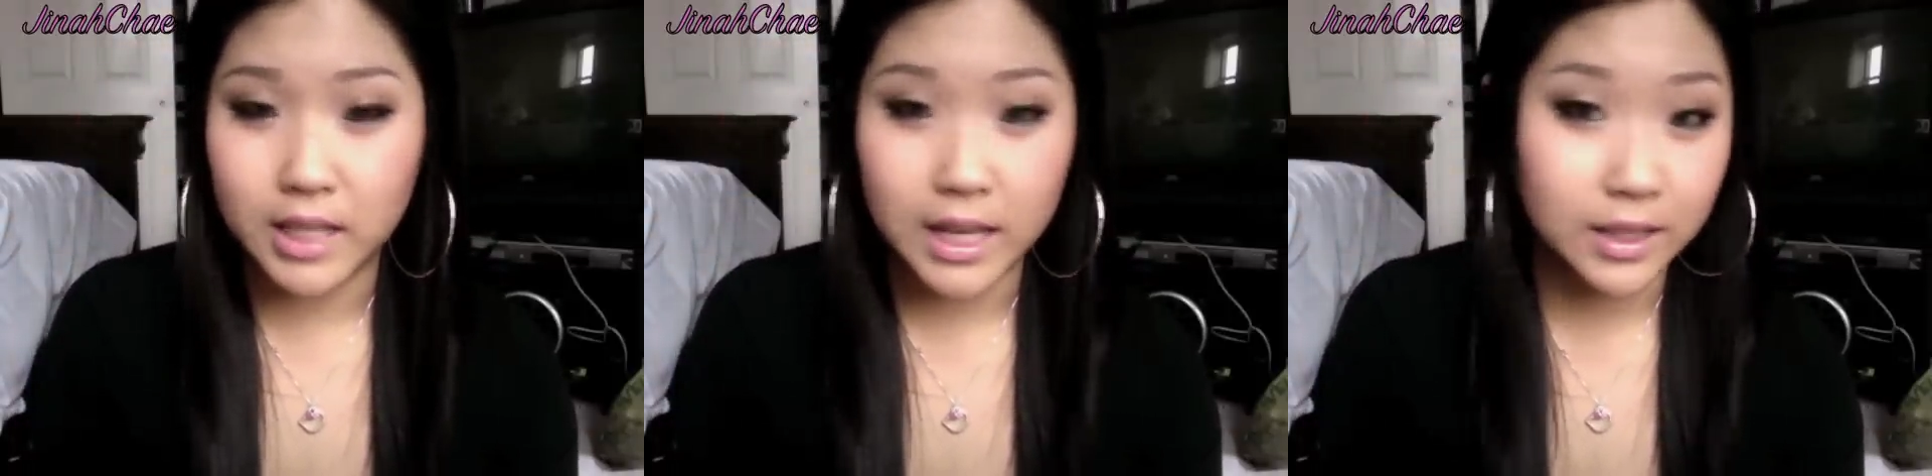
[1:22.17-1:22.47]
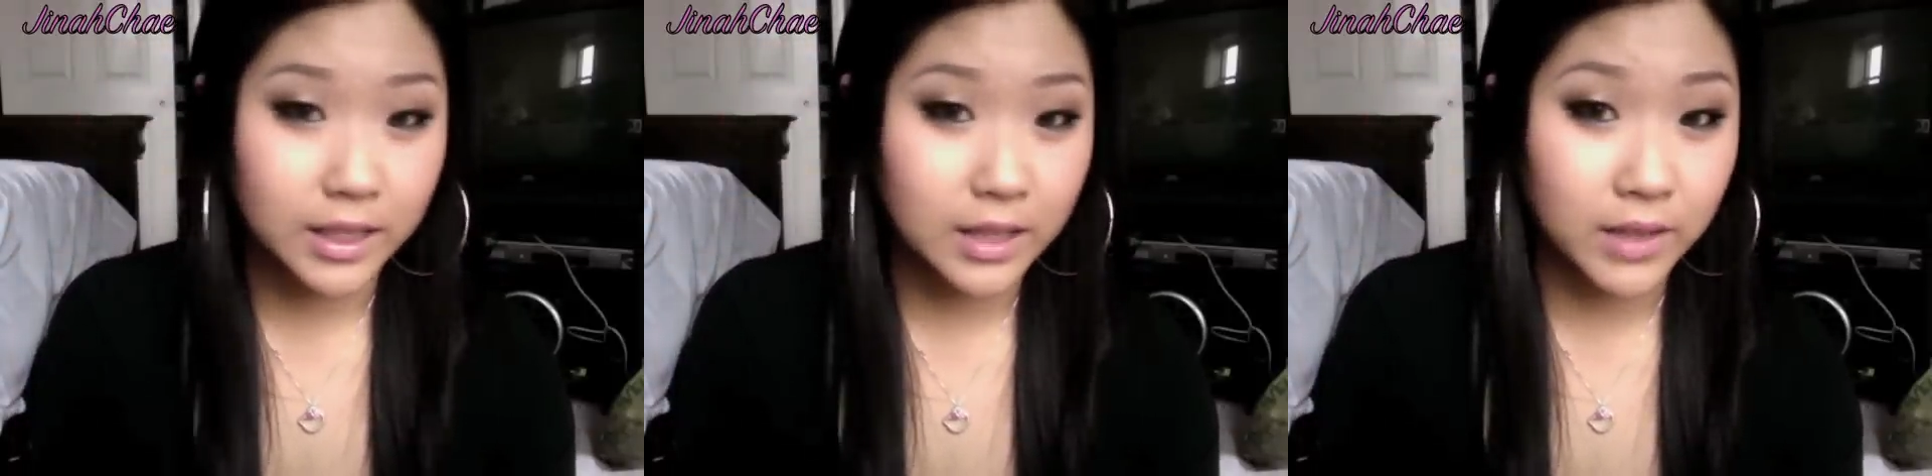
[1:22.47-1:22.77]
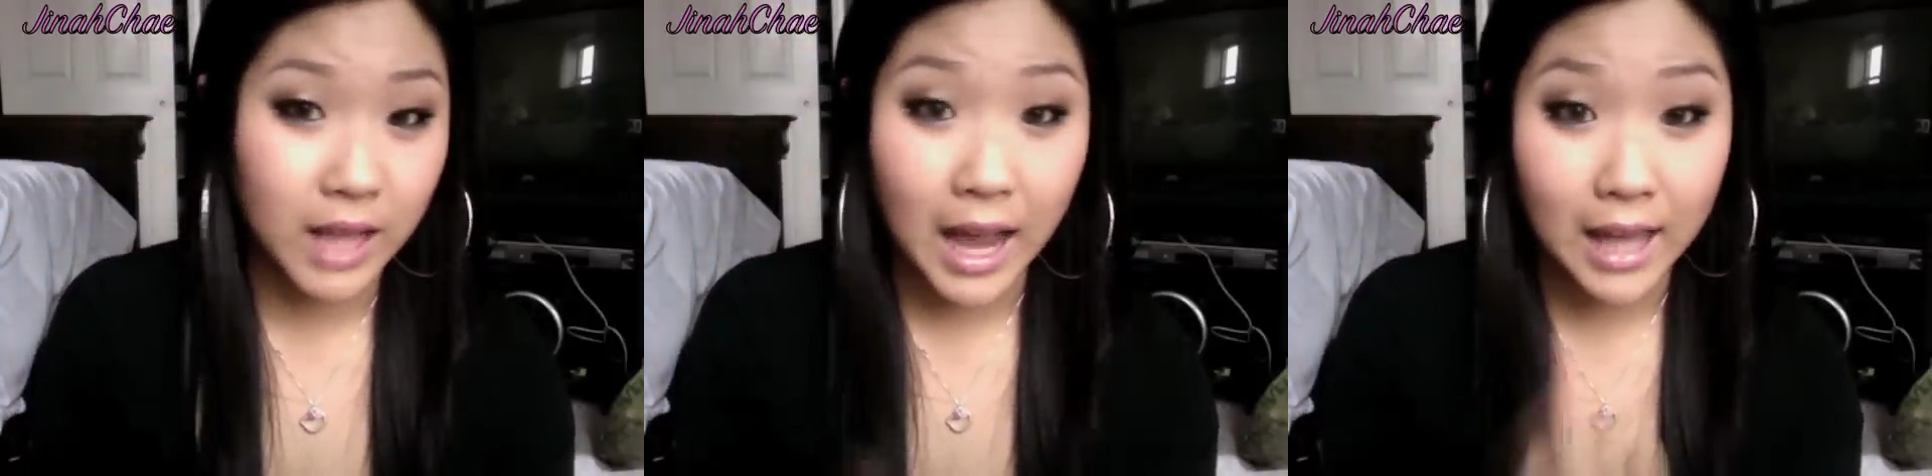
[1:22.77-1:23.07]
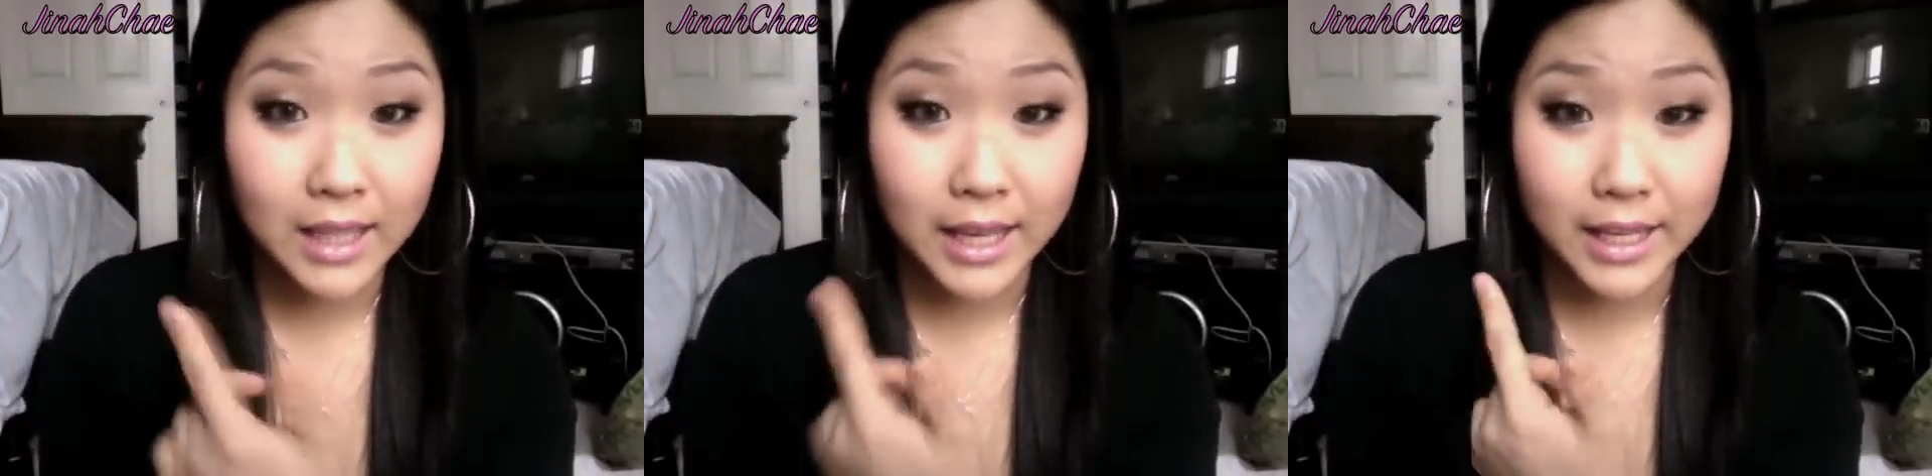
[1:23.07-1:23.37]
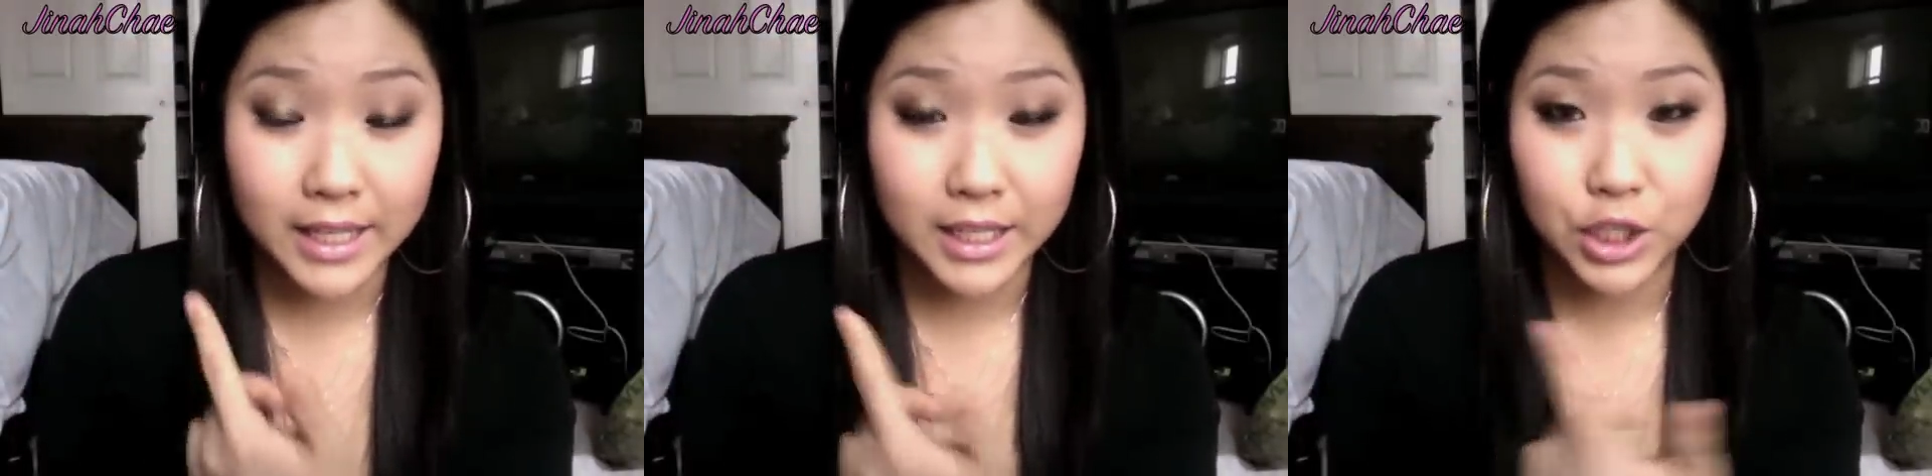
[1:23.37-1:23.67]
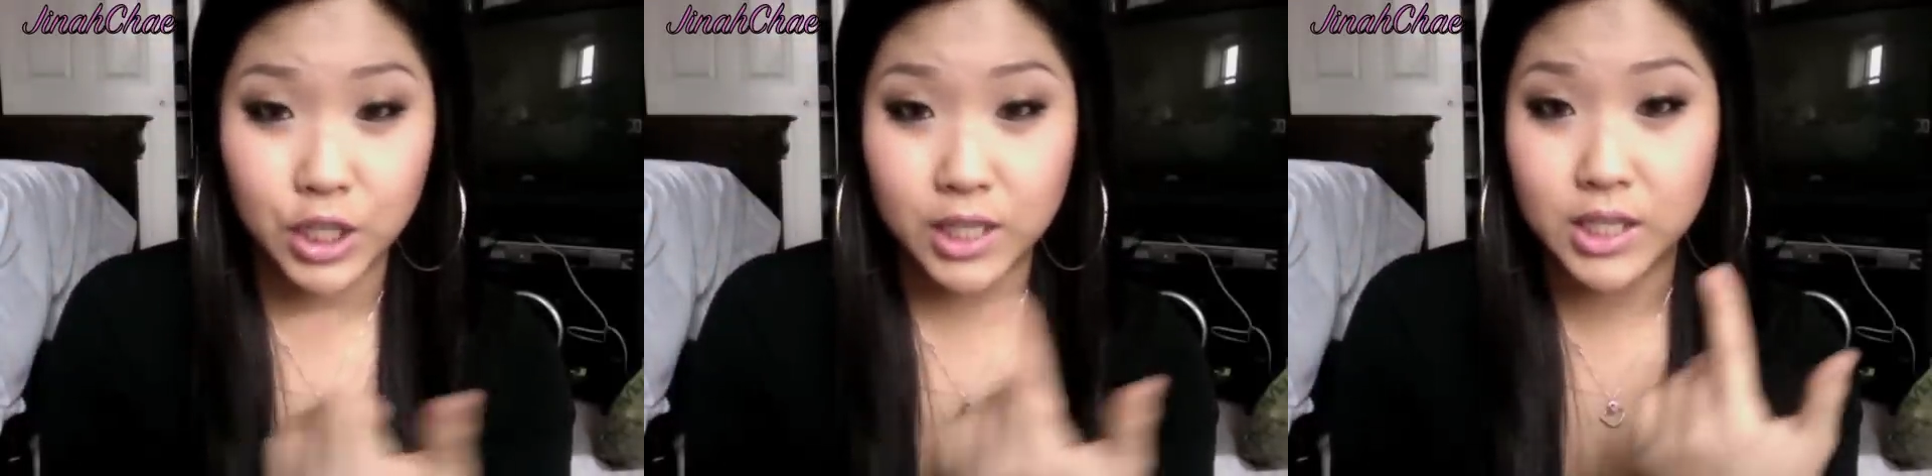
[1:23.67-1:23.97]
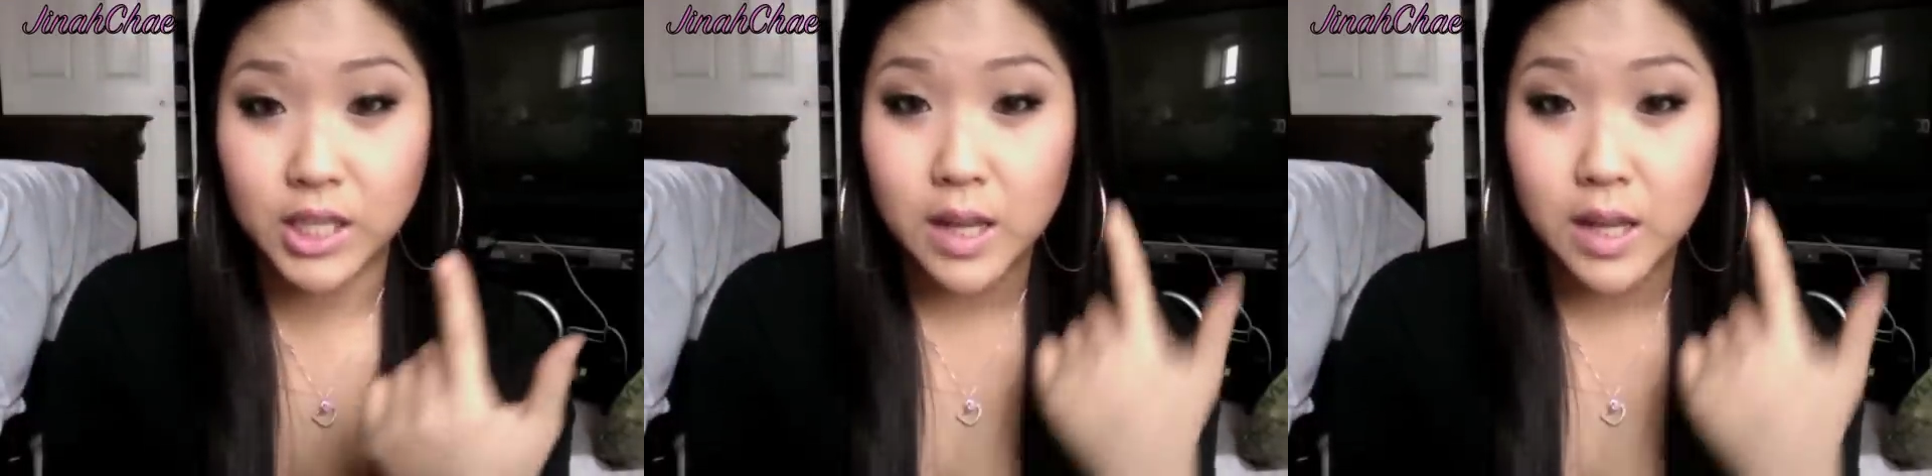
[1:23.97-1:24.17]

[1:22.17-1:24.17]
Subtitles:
and even highlighting just